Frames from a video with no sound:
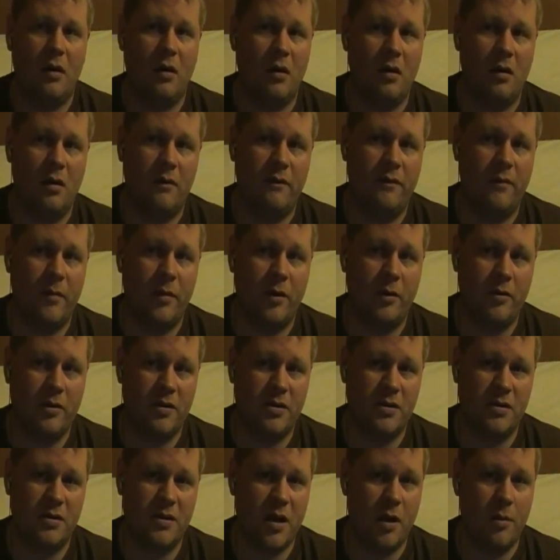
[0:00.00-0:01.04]
uh, from a
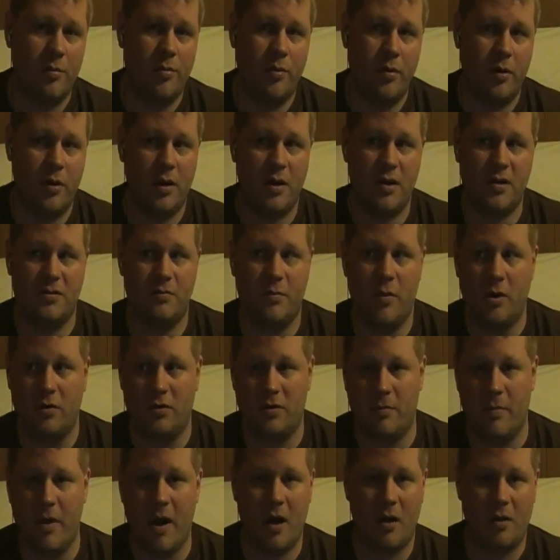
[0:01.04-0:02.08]
Christian standpoint, he
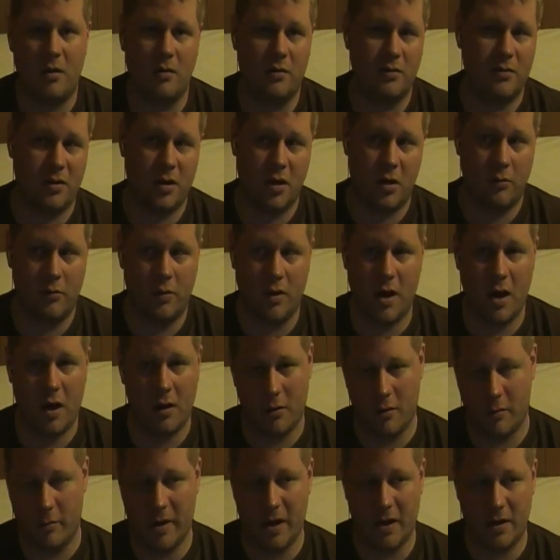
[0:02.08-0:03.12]
smoked tobacco, so I don't want to
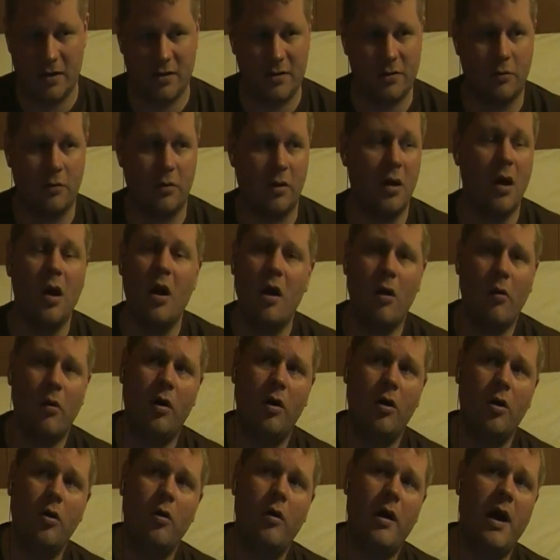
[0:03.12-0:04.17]
hear about his story.
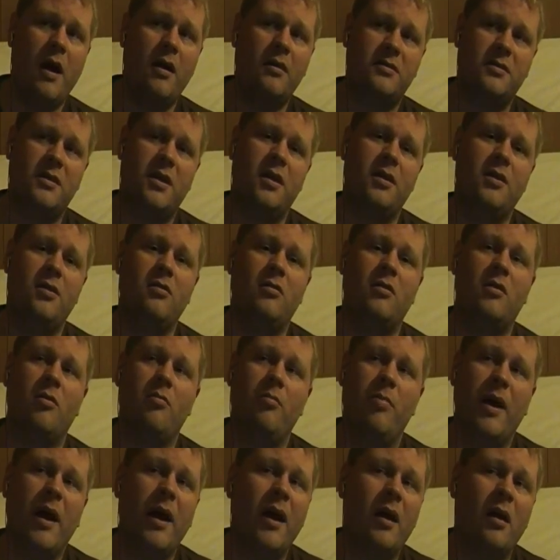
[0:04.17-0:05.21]
Well, who else can you
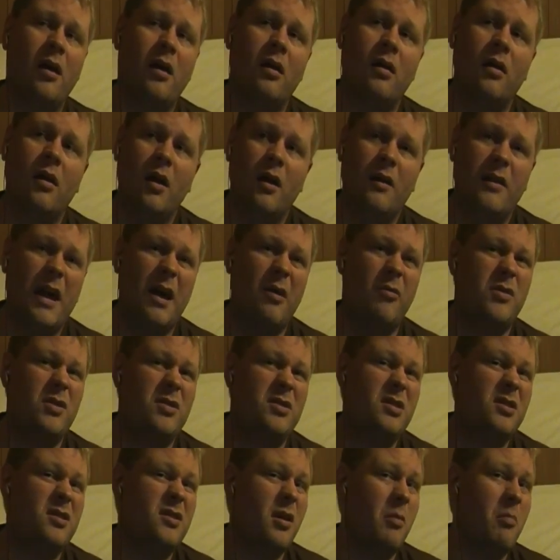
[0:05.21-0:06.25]
compare that was
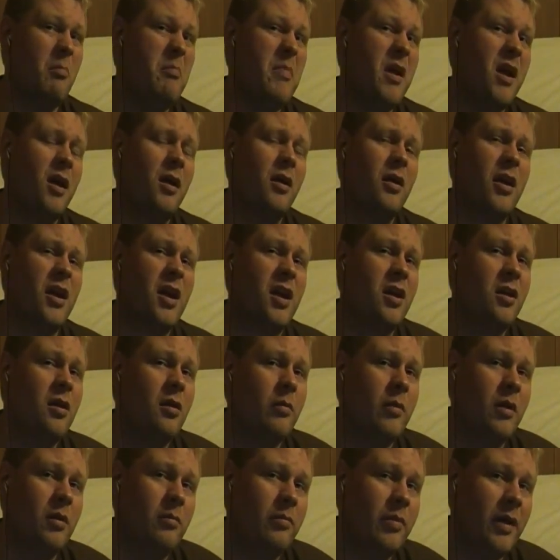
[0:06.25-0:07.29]
just a mere
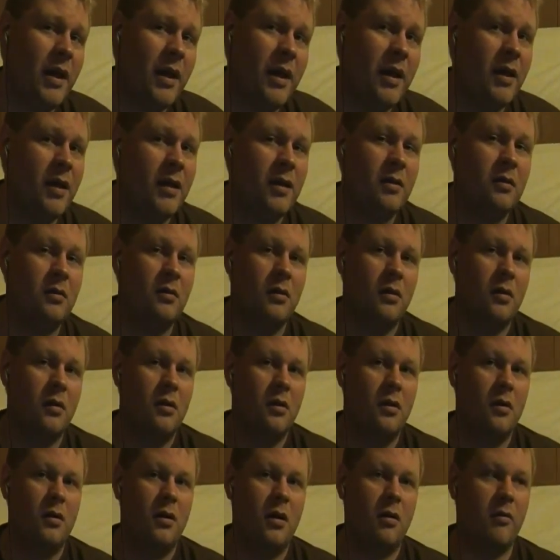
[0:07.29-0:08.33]
human being
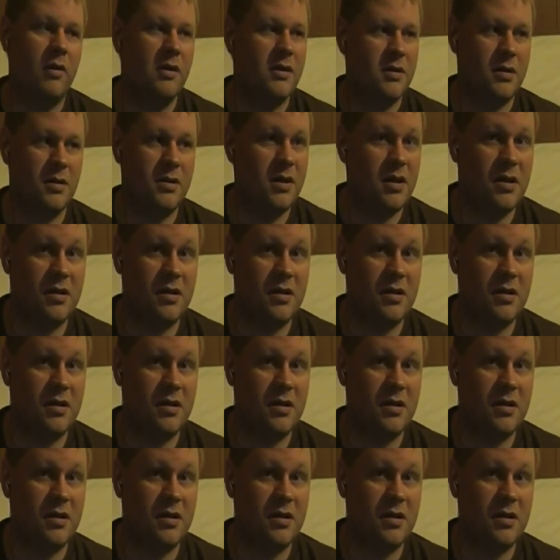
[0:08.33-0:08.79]
that wasn't